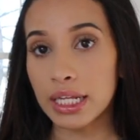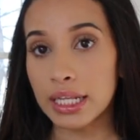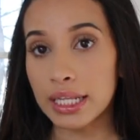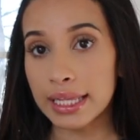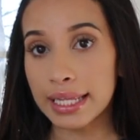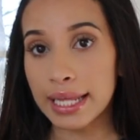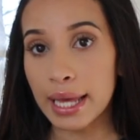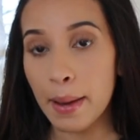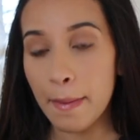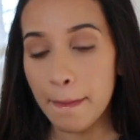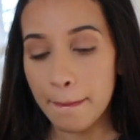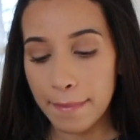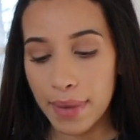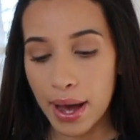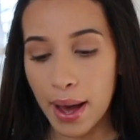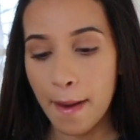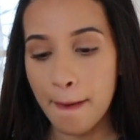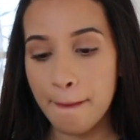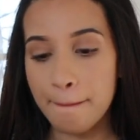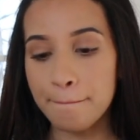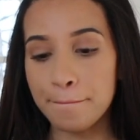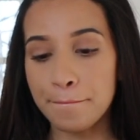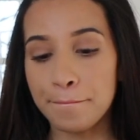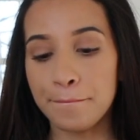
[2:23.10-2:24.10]
clip,
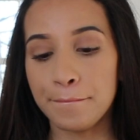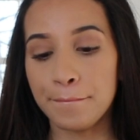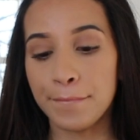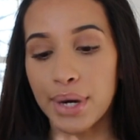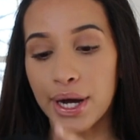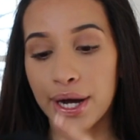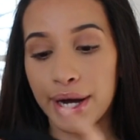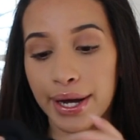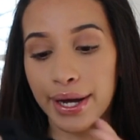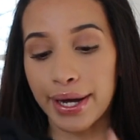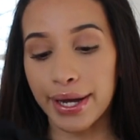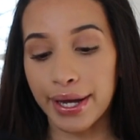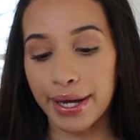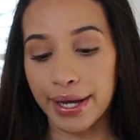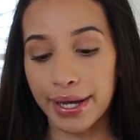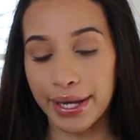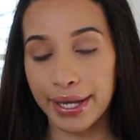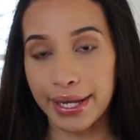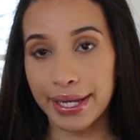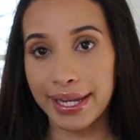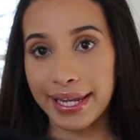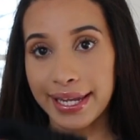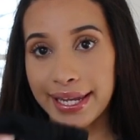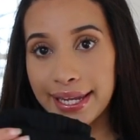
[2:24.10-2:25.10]

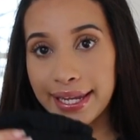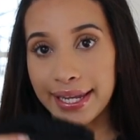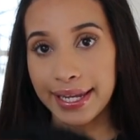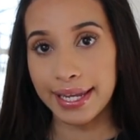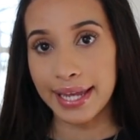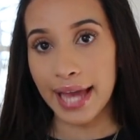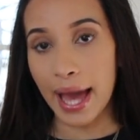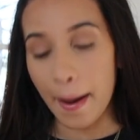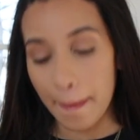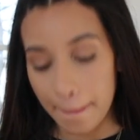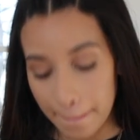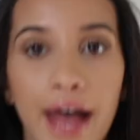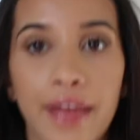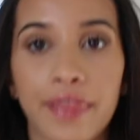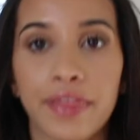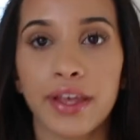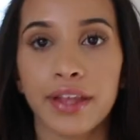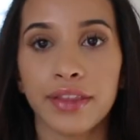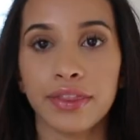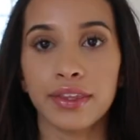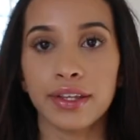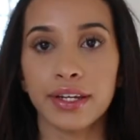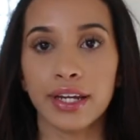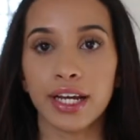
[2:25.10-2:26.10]
but yeah. And
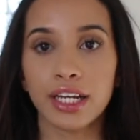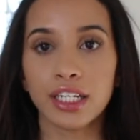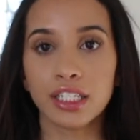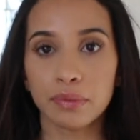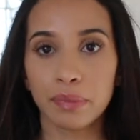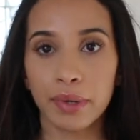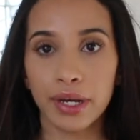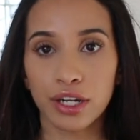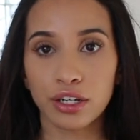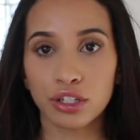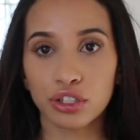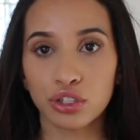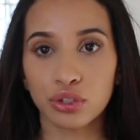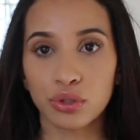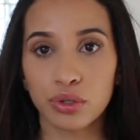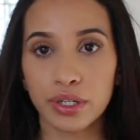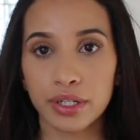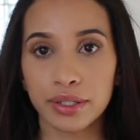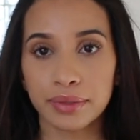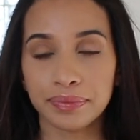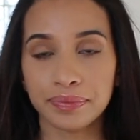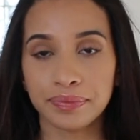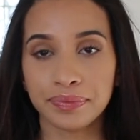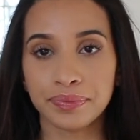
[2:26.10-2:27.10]
then the next biker
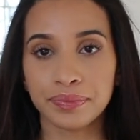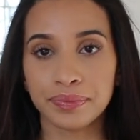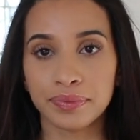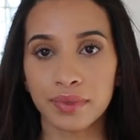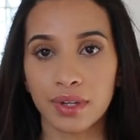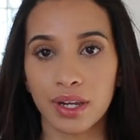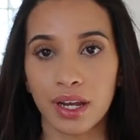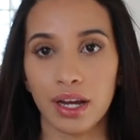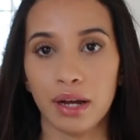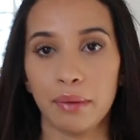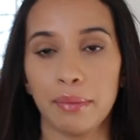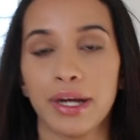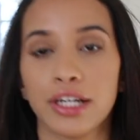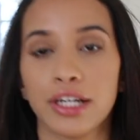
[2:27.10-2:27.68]
short I'm